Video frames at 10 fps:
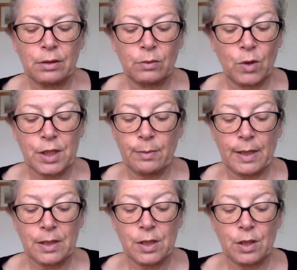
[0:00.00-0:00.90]
What he
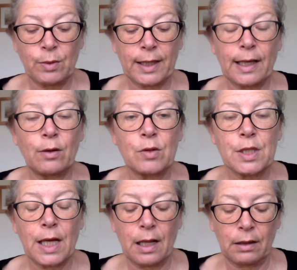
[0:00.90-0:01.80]
meant to do I cannot
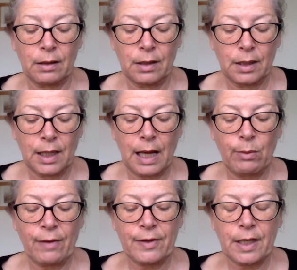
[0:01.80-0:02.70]
tell.
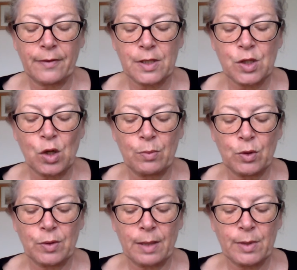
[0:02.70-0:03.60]
However, the other stopped
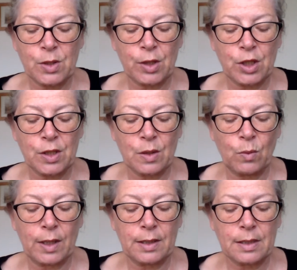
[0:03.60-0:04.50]
all demonstrations at
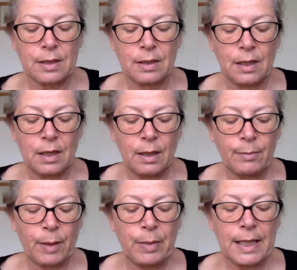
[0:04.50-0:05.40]
once
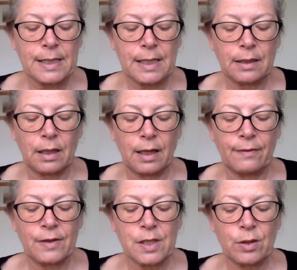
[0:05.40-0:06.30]
by placing the
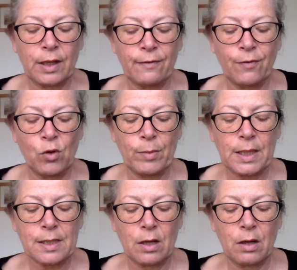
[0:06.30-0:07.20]
lifeless-looking form in
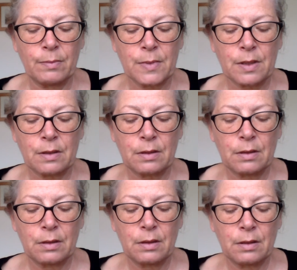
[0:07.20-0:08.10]
his arms.
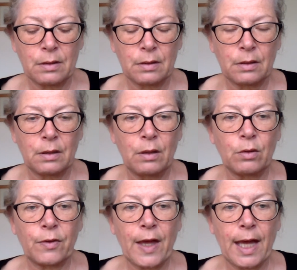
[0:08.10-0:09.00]

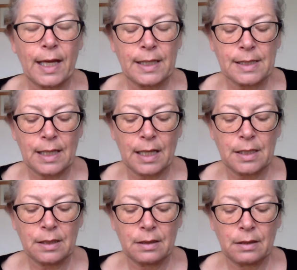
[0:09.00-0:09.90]
"Look there," he said.
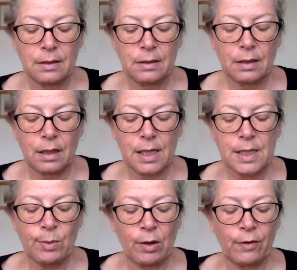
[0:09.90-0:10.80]
"Unless
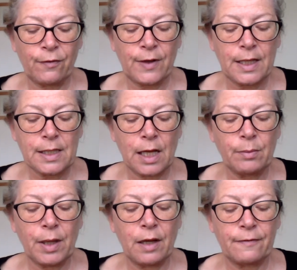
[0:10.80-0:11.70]
you are a fiend,
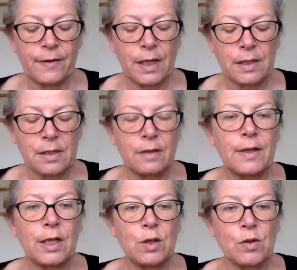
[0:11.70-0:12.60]
help her first, and
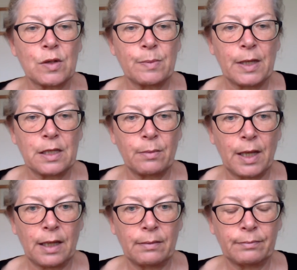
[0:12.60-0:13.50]
then you shall speak to
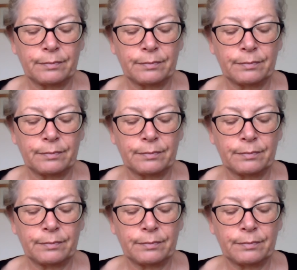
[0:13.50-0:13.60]
me."